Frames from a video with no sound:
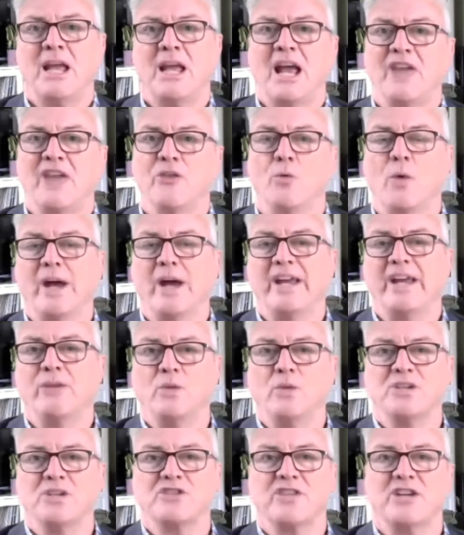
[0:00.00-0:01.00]
and the way in
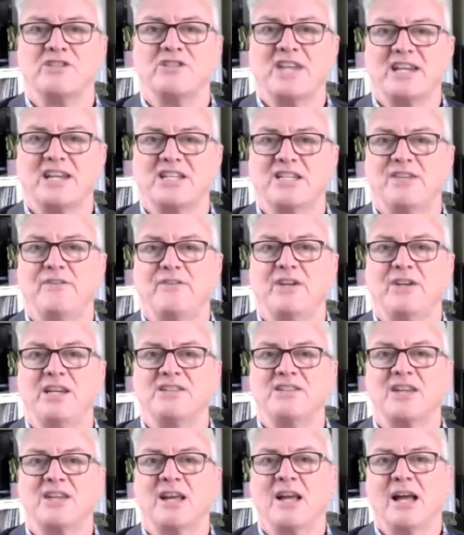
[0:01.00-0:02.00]
which those
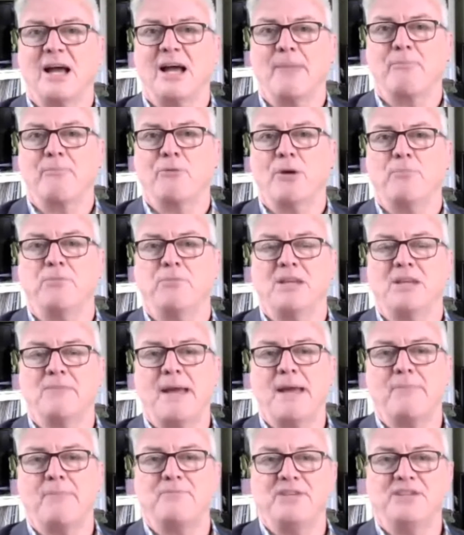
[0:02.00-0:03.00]
activities are properly
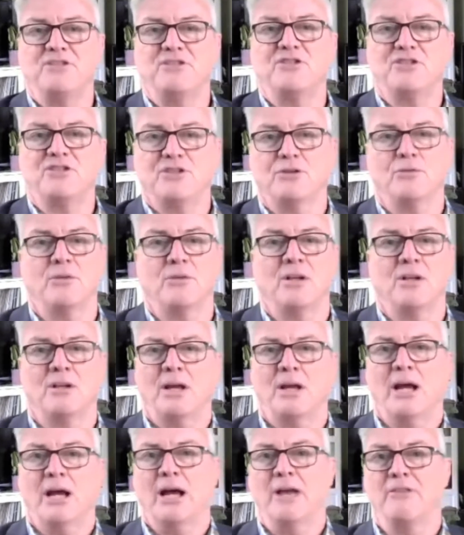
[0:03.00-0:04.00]
mapped into
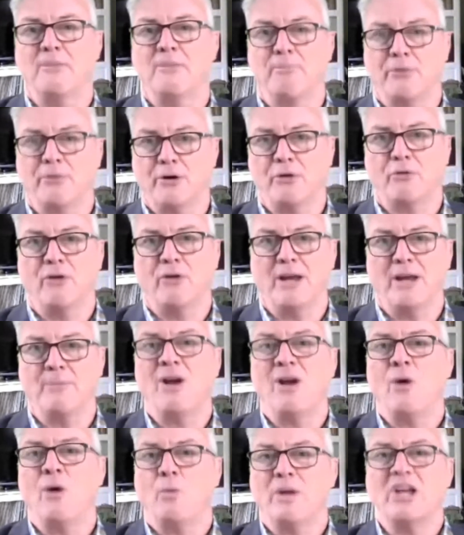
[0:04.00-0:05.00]
the program.
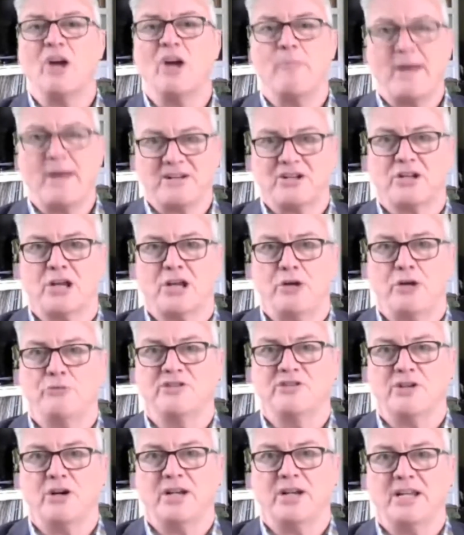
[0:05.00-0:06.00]
We go back to
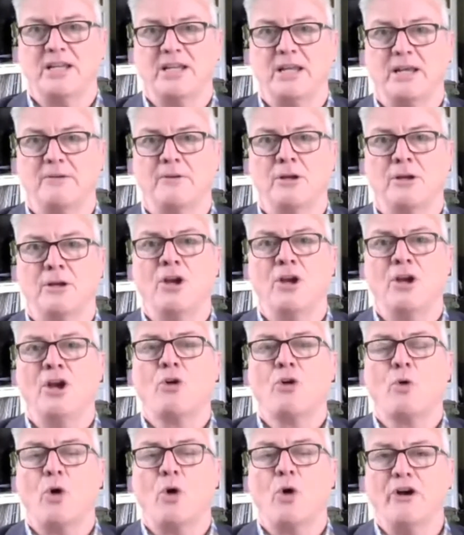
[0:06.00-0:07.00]
co-design again.
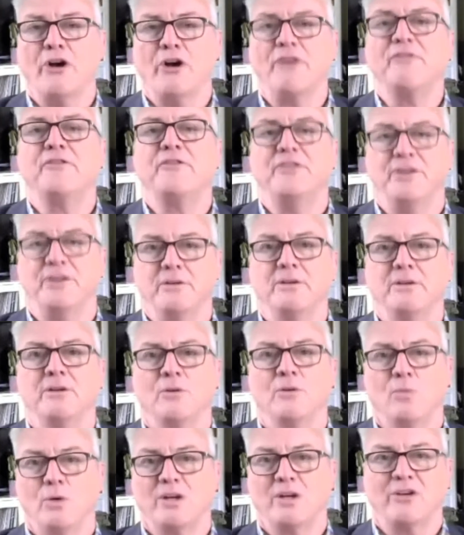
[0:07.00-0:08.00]
Quite often,
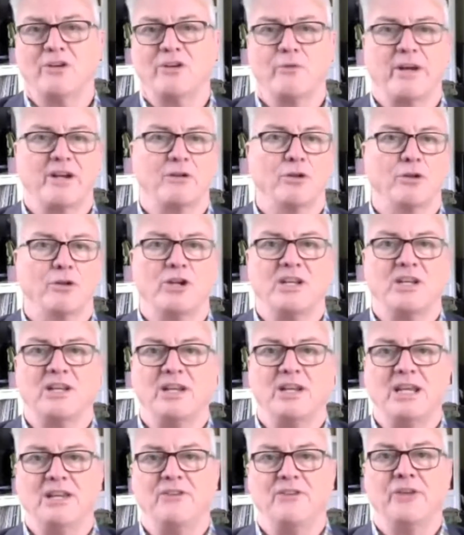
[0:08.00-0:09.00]
work integrated learning
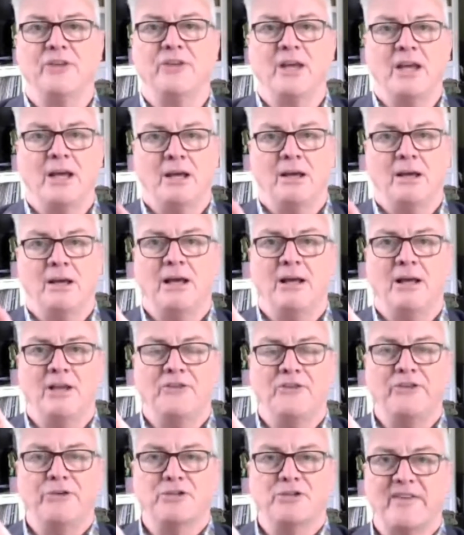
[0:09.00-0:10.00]
is a
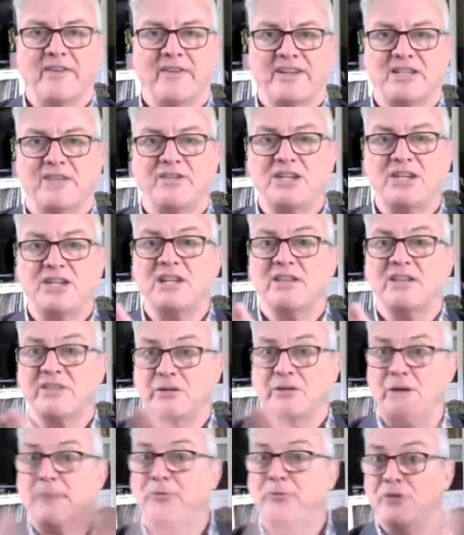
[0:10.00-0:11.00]
series of activities.
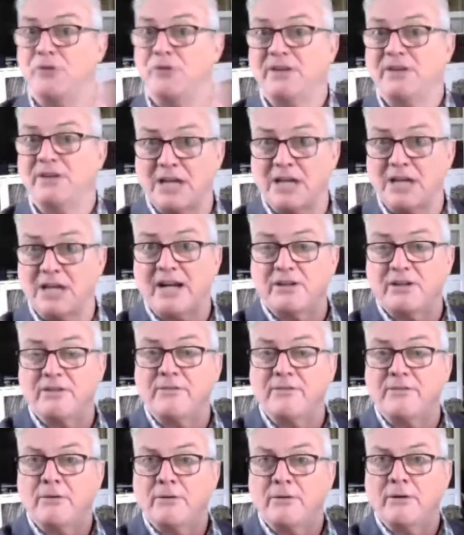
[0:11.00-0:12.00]
They're absolutely targeted
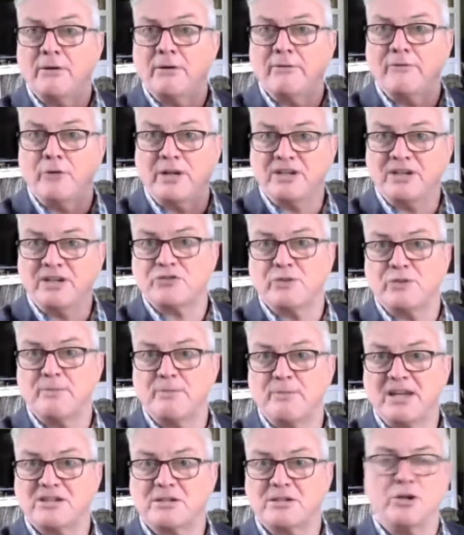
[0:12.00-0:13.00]
for
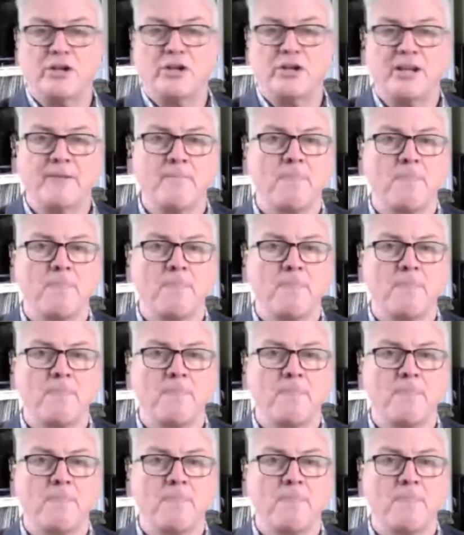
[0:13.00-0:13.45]
industry-based learning,